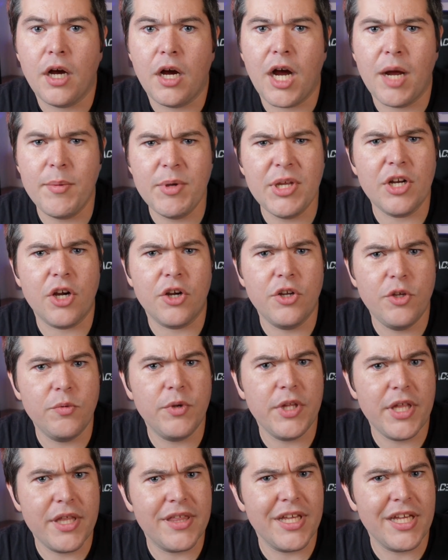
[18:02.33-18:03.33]
I mean, are you
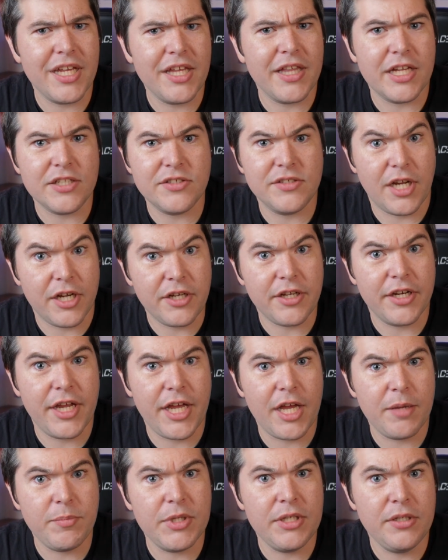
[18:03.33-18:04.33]
really thinking that's not going to
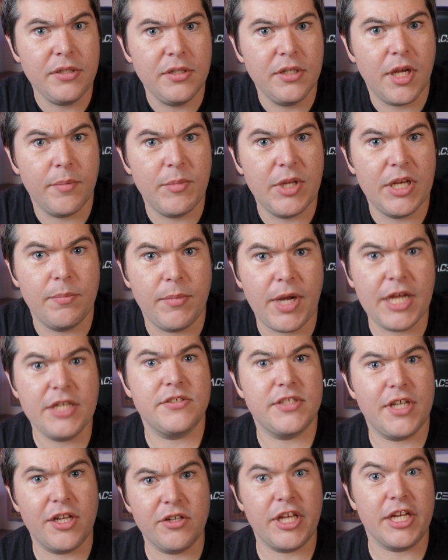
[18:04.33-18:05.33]
happen? I mean, it might
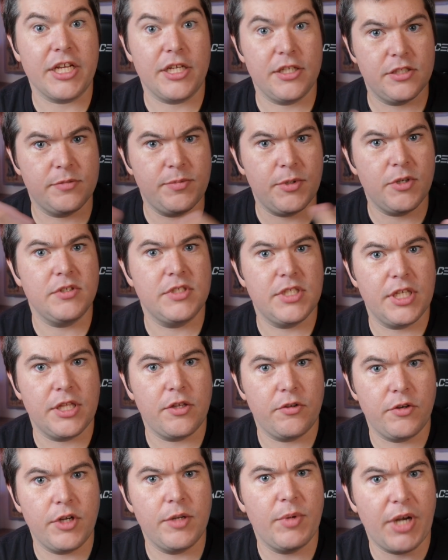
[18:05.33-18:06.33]
sound like conspiracy
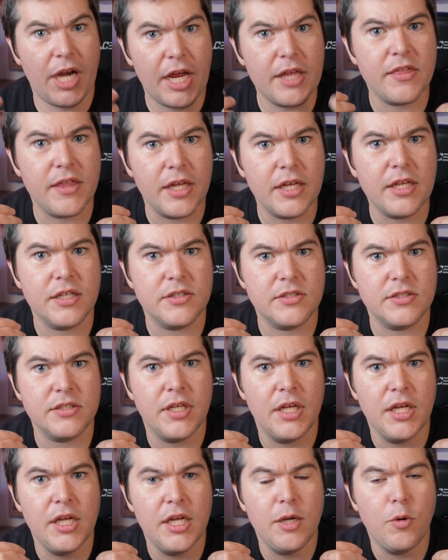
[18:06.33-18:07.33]
theory, but I think it's
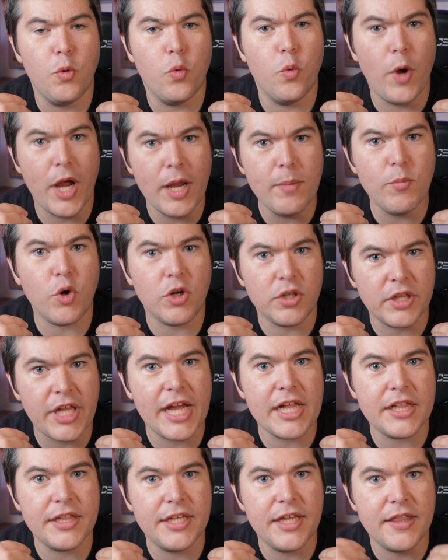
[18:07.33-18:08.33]
way more
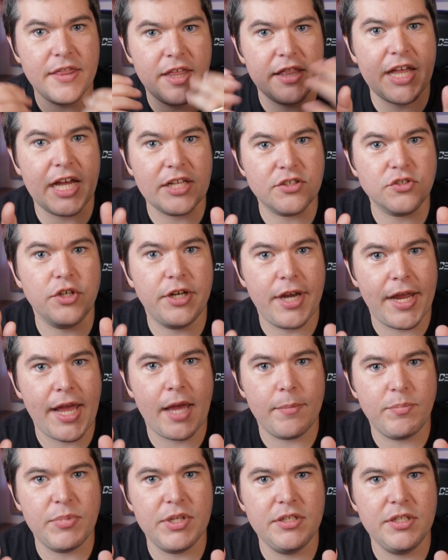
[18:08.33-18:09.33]
likely that that's going to
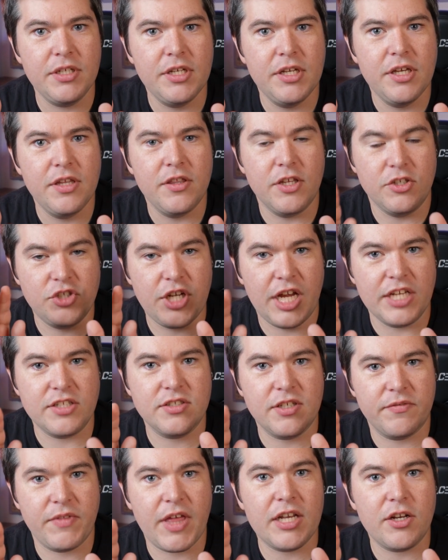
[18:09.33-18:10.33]
happen. The
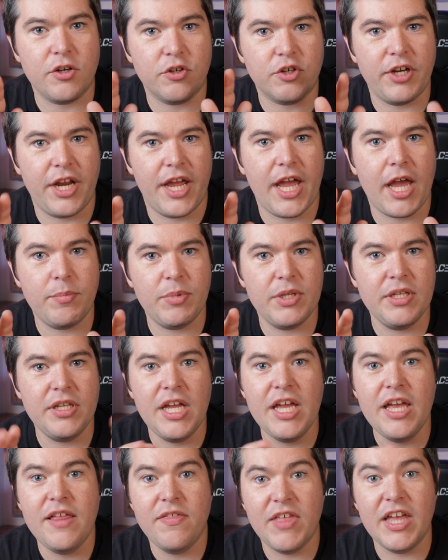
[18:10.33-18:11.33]
chances of that are going to happen
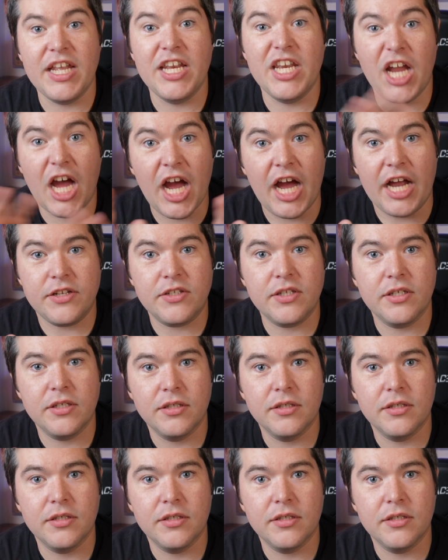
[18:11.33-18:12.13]
than not.